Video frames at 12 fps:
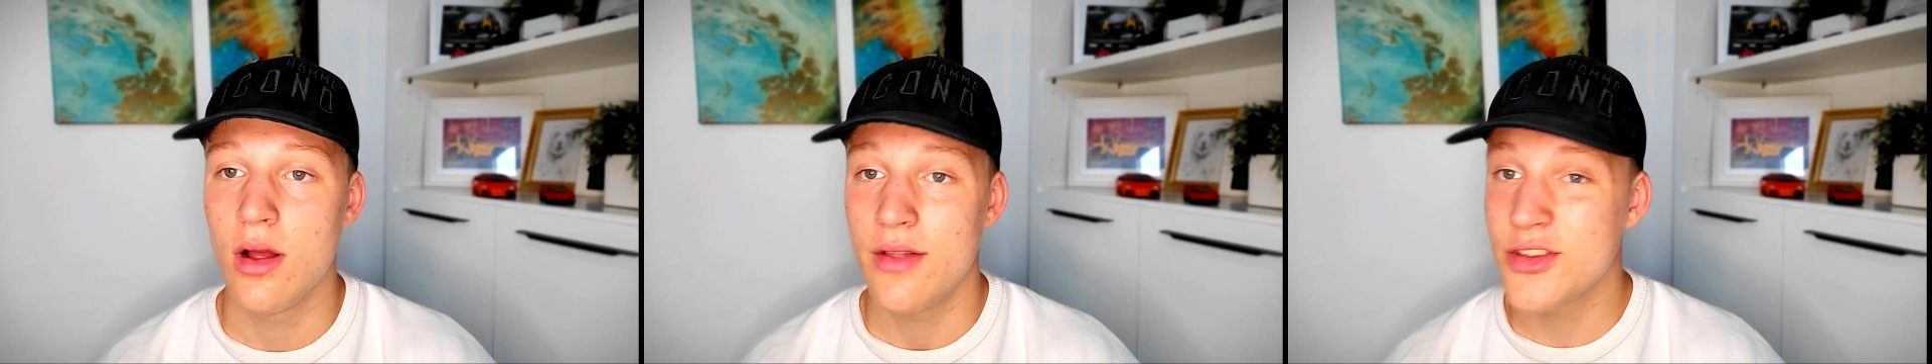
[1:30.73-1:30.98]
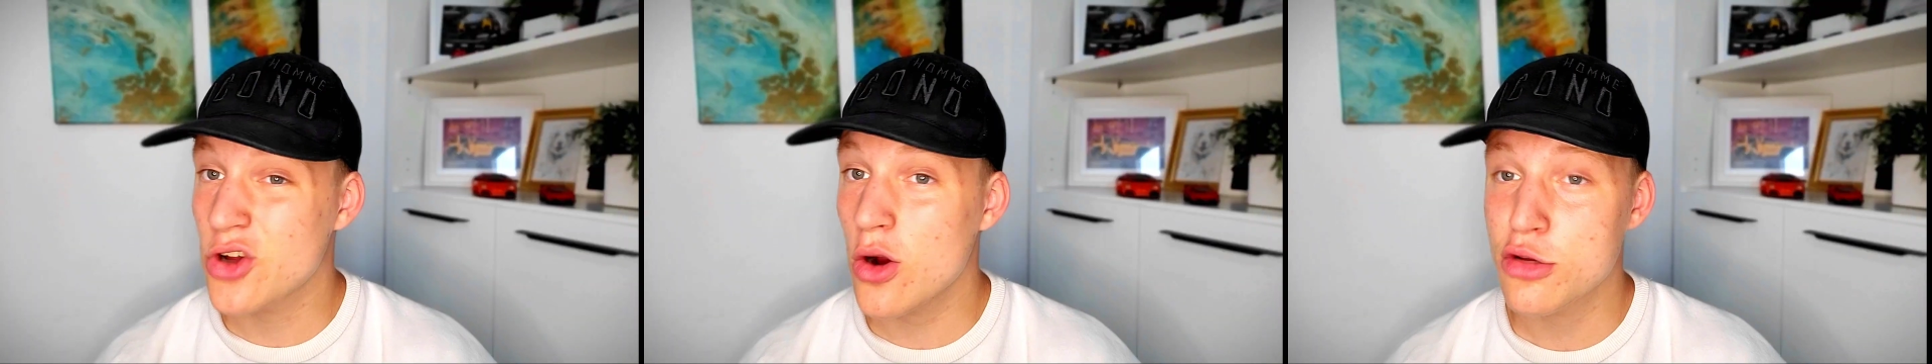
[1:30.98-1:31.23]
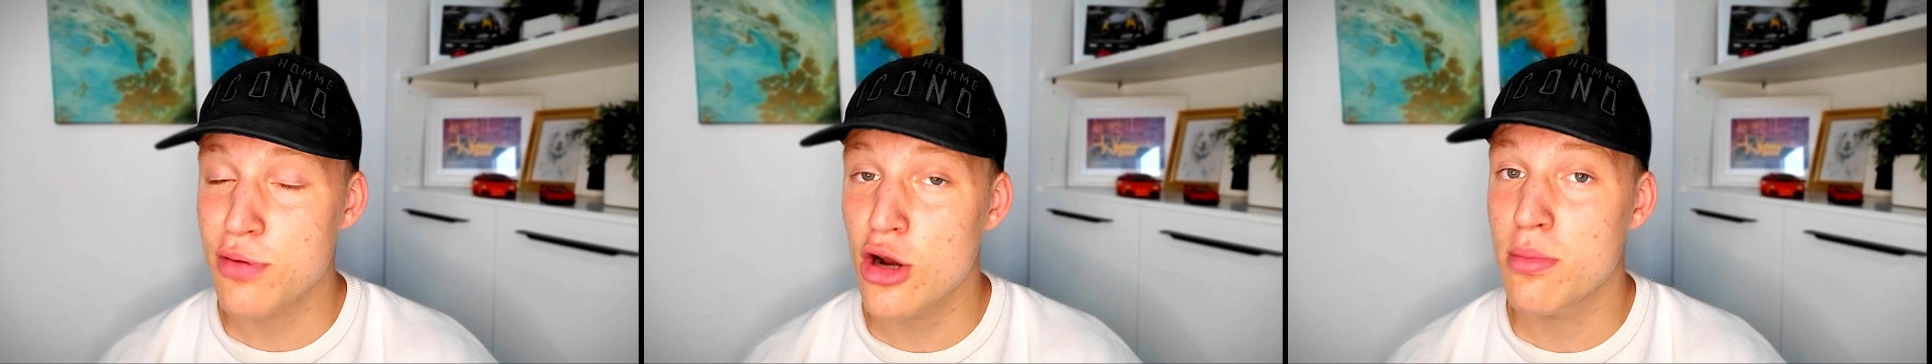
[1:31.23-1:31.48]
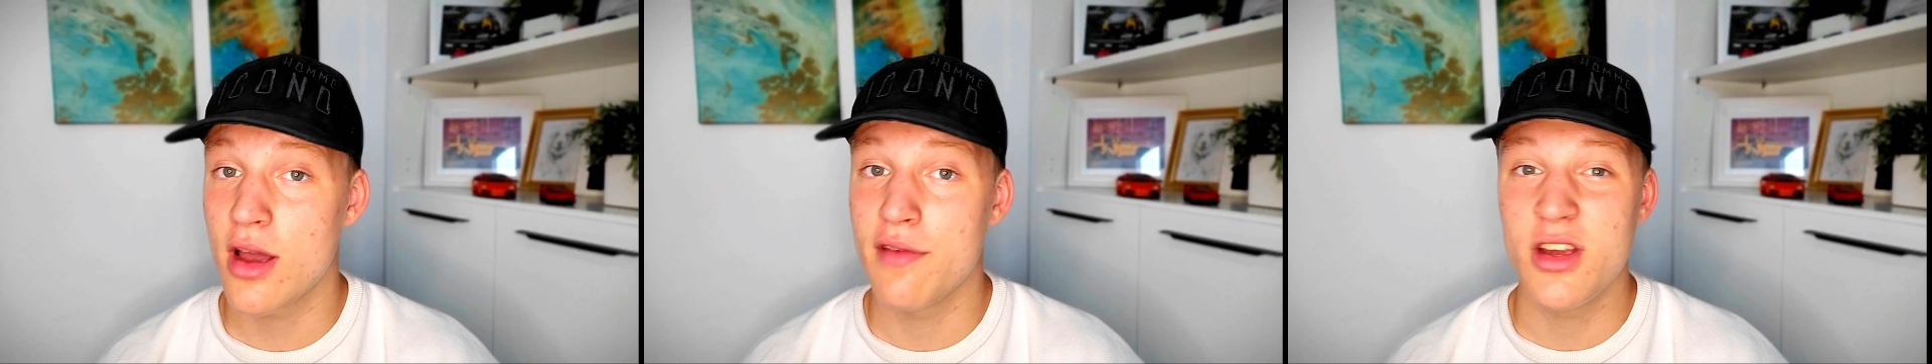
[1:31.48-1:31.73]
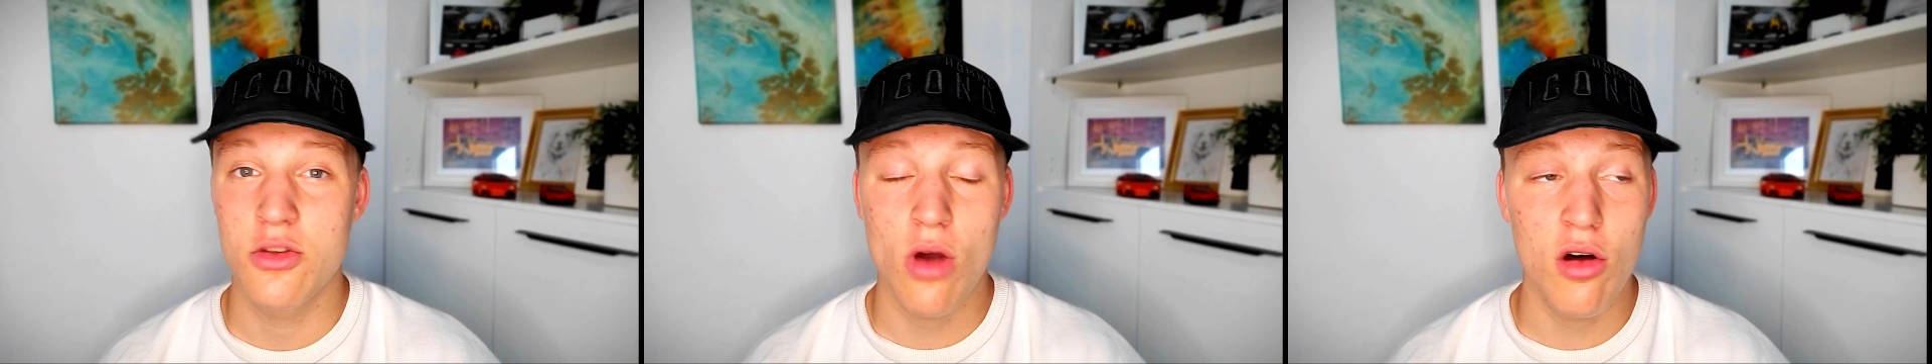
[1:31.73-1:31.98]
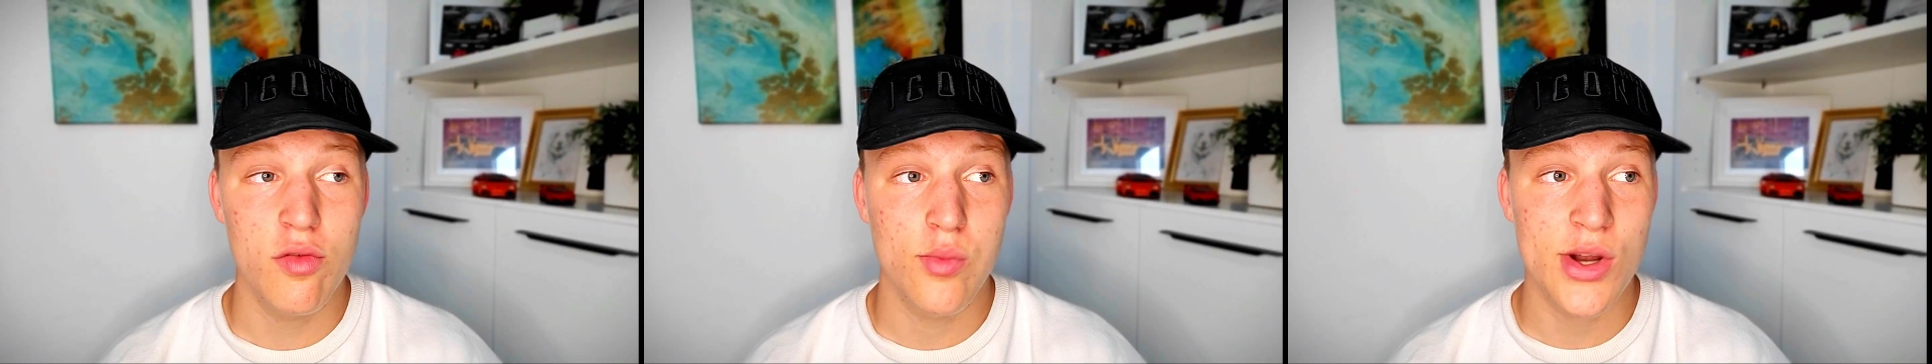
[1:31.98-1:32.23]
This car was powered by a
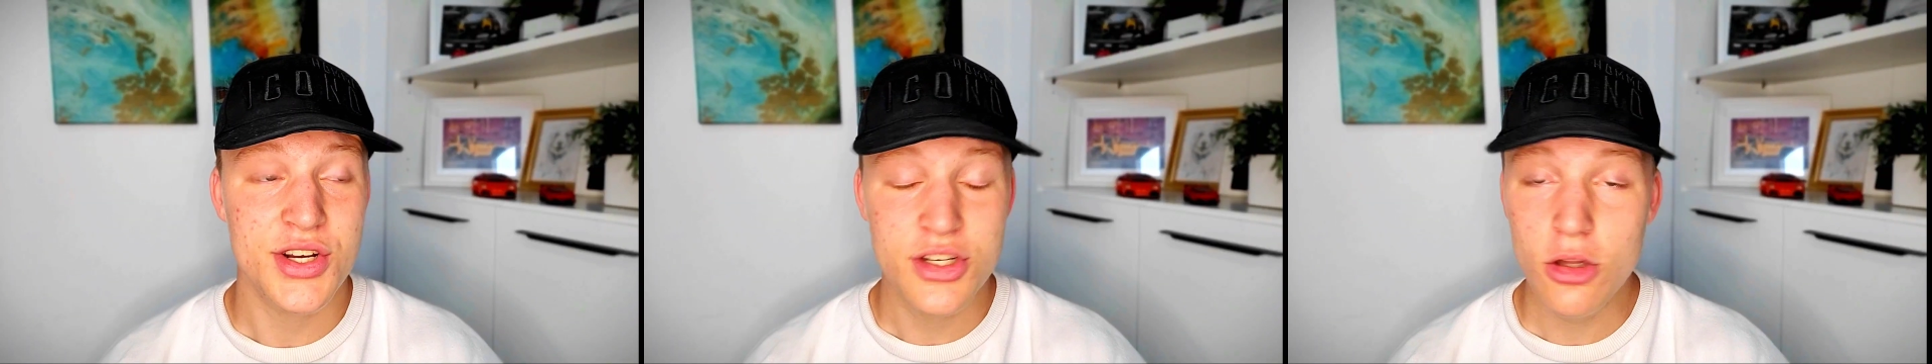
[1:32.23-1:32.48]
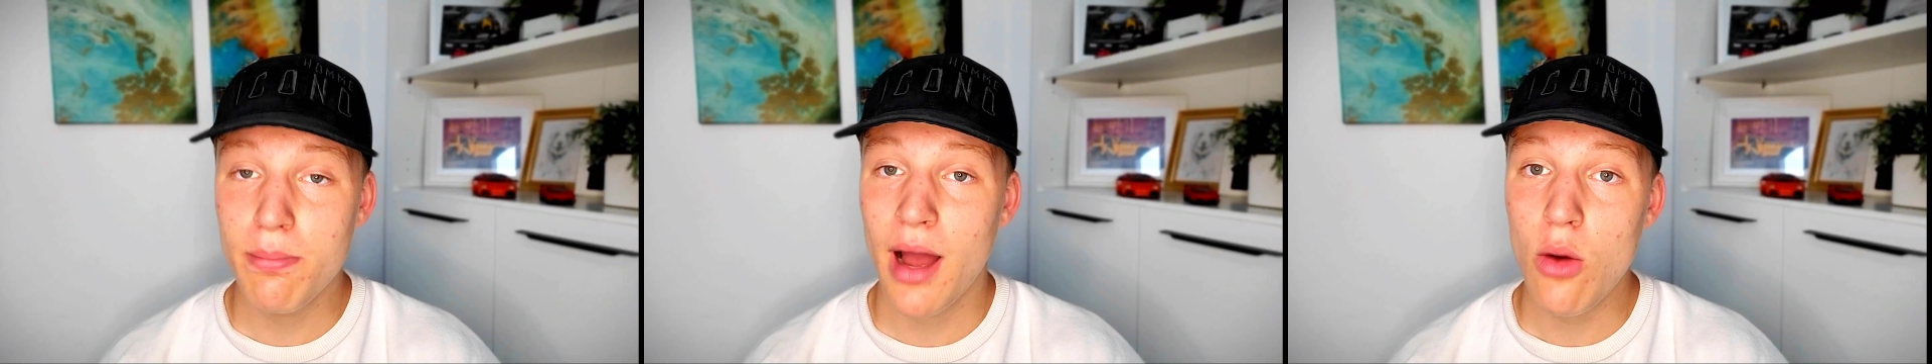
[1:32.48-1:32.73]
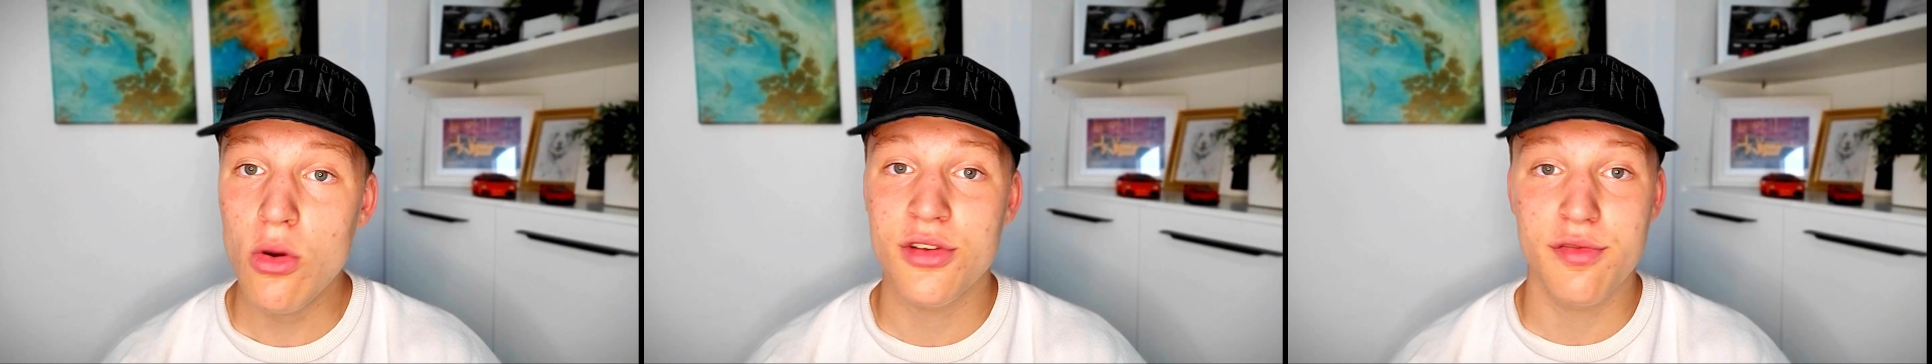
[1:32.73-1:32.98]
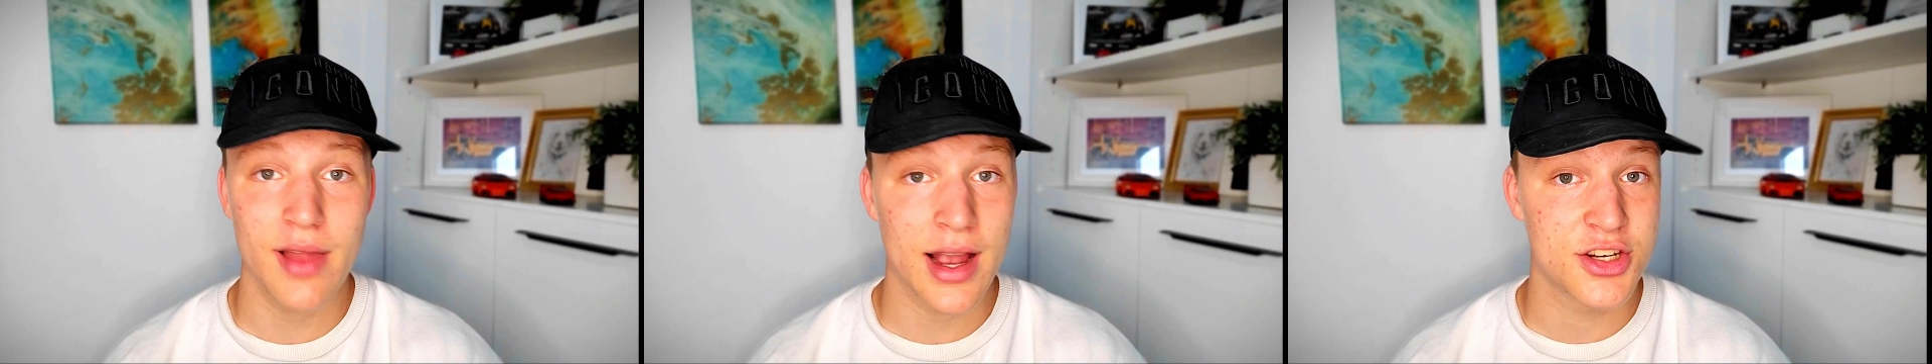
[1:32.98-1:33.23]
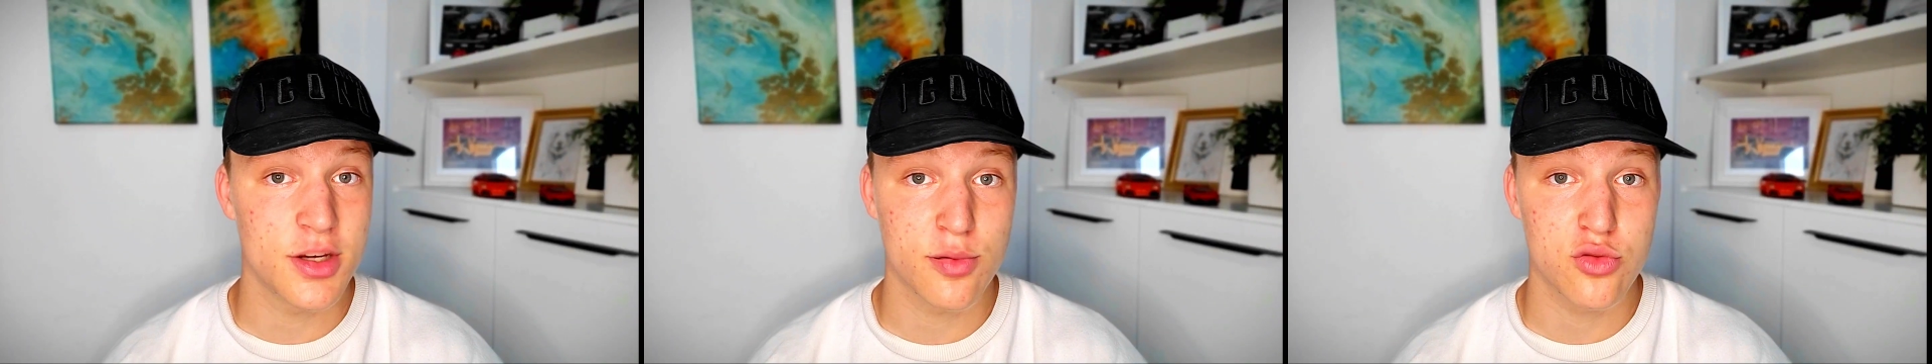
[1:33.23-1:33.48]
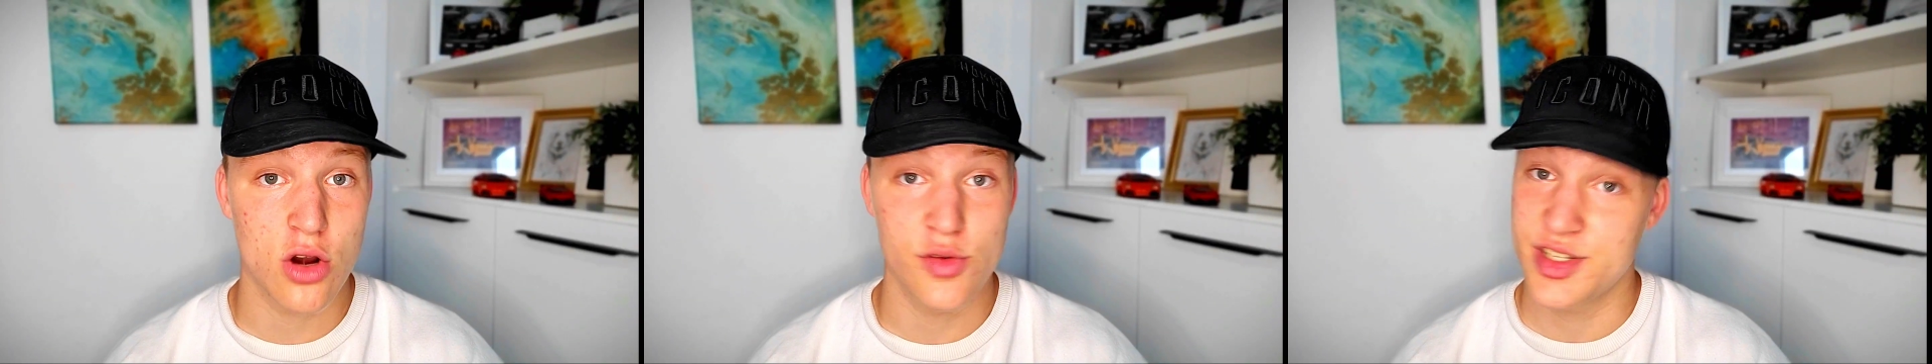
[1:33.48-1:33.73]
V12, which still powers flagship
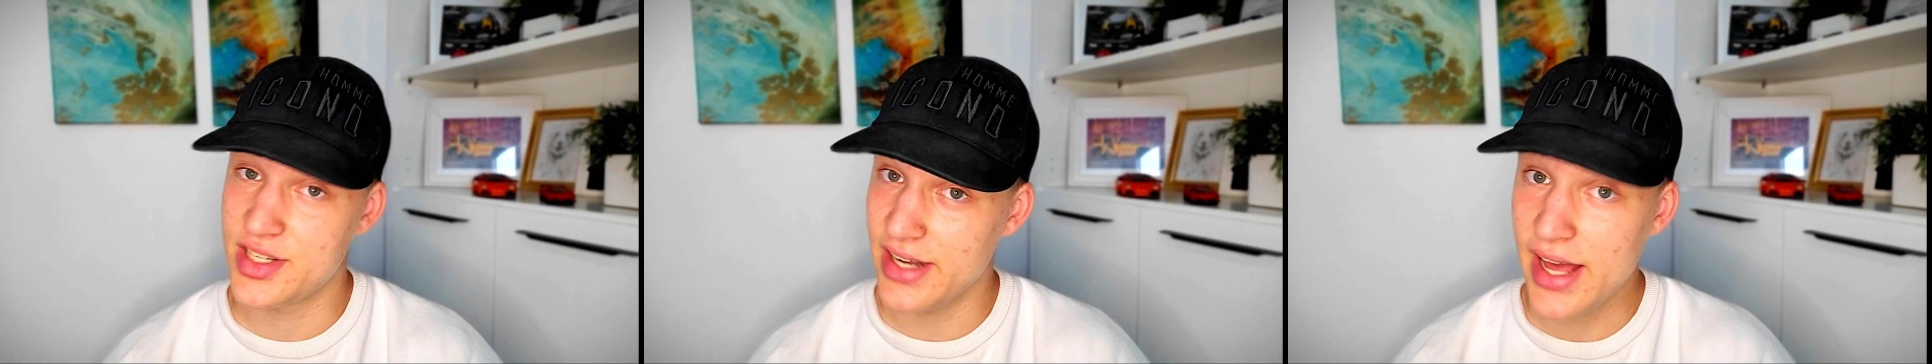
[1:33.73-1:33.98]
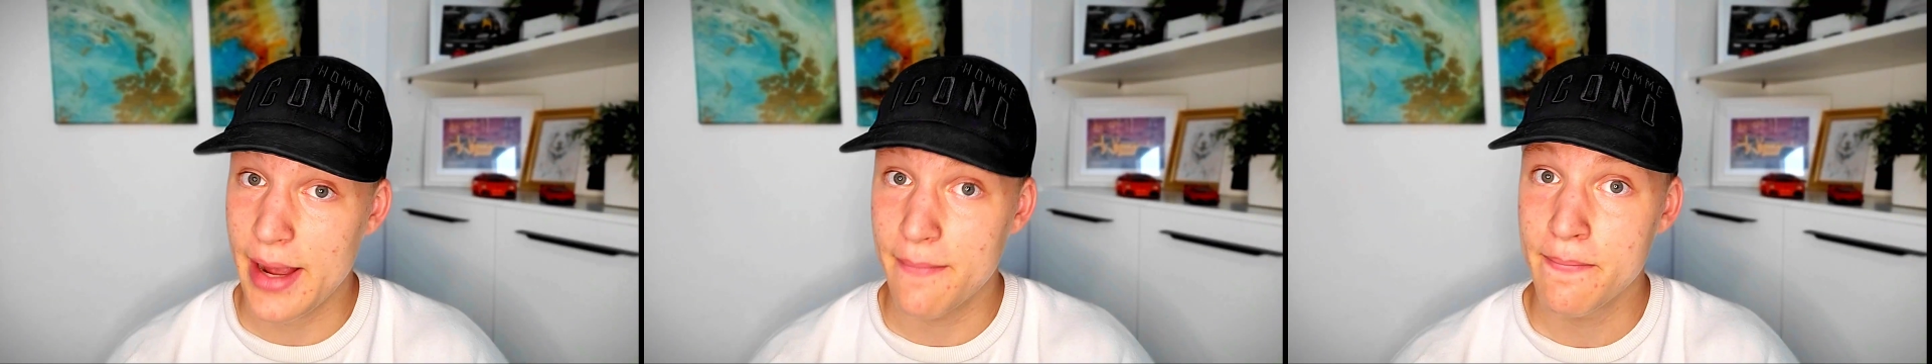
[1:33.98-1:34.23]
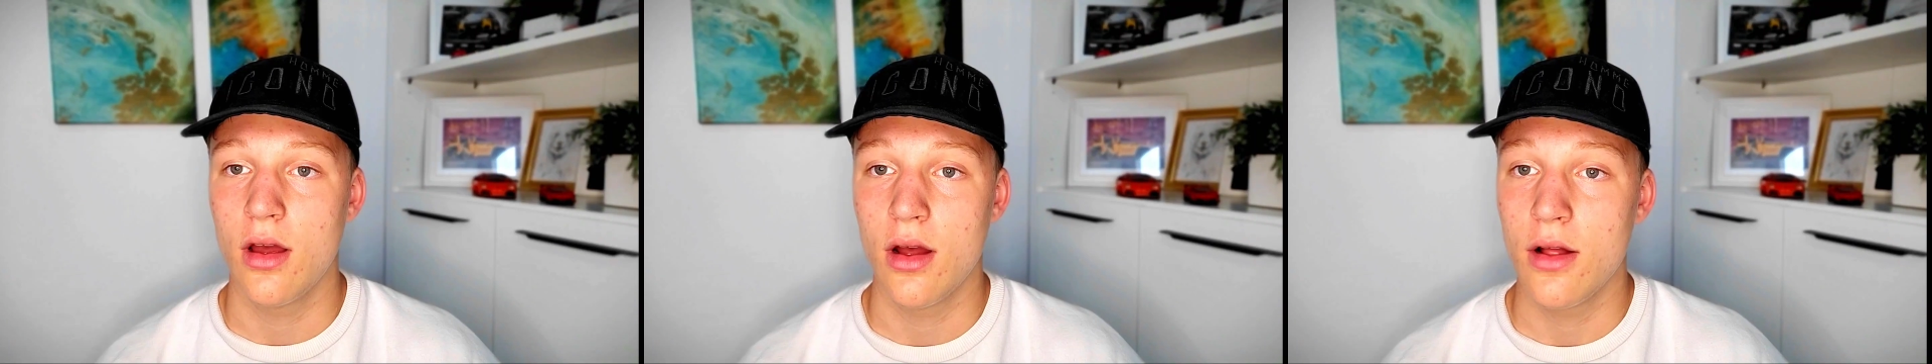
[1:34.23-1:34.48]
Ferraris today.